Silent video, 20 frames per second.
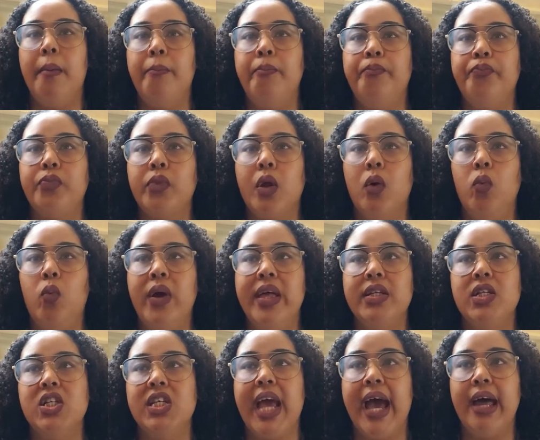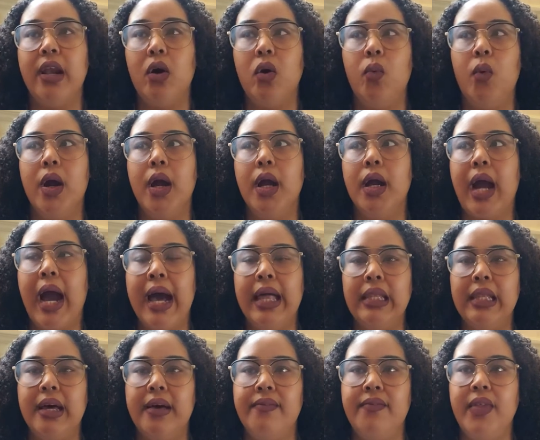with shadow work, I
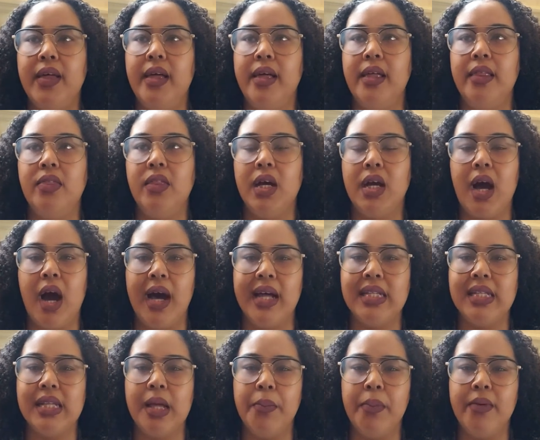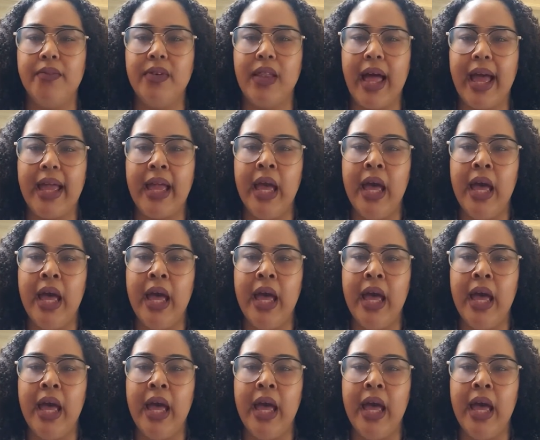love the concept of like,